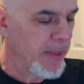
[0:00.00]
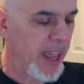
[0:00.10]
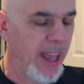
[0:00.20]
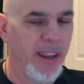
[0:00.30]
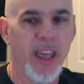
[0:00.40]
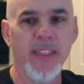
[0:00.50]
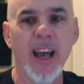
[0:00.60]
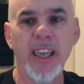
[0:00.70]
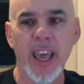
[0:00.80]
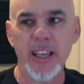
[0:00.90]
and in
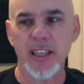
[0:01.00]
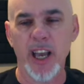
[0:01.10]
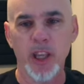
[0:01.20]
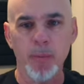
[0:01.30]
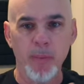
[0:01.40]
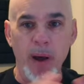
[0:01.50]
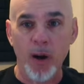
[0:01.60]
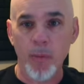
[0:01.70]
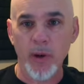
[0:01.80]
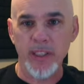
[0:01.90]
that case, I could put
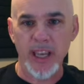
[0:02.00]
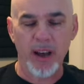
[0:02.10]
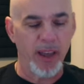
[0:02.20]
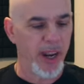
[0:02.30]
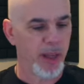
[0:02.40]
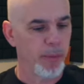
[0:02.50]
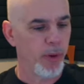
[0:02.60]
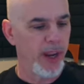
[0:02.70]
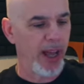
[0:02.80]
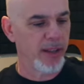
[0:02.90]
PowerPoints out and I can
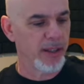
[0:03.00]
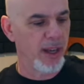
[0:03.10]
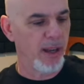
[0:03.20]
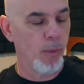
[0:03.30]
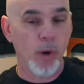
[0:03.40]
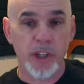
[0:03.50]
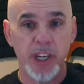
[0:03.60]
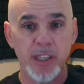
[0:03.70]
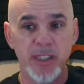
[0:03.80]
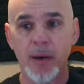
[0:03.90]
put out uh,
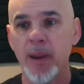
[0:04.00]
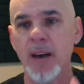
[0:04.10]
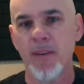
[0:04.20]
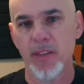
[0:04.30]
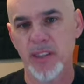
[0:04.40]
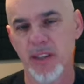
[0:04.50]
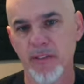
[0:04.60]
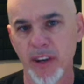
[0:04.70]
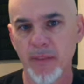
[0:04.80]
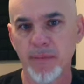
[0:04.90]
worksheets that would have all this stuff
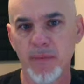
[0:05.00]
in it.